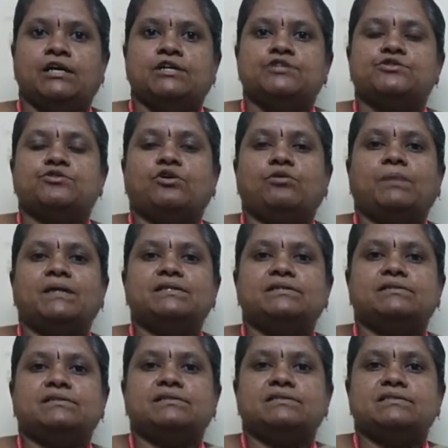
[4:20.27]
So but
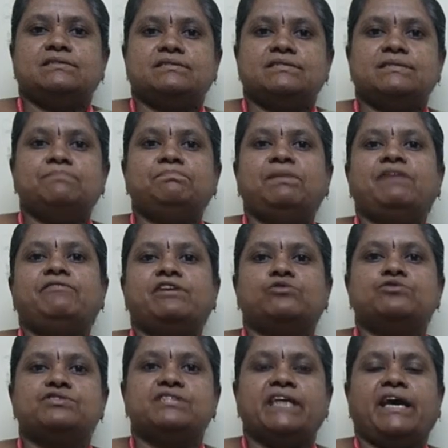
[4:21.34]
simply we
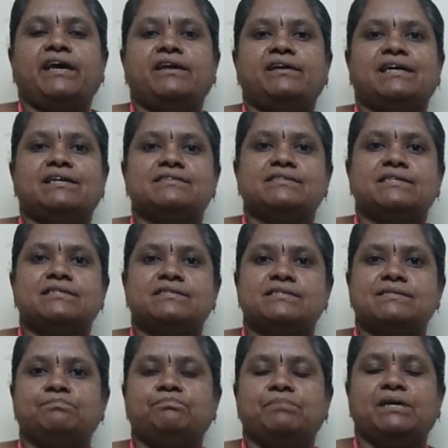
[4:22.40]
could say it as
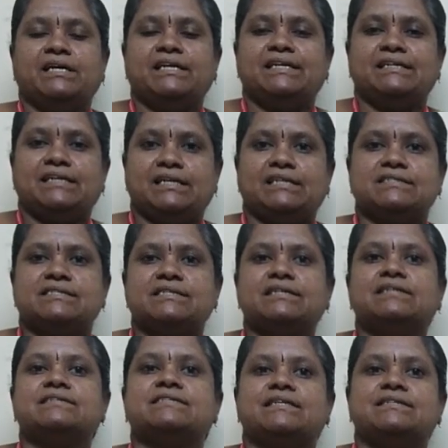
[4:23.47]
in a
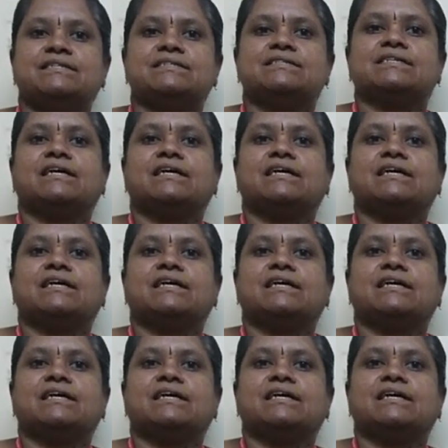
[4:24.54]
single sentence,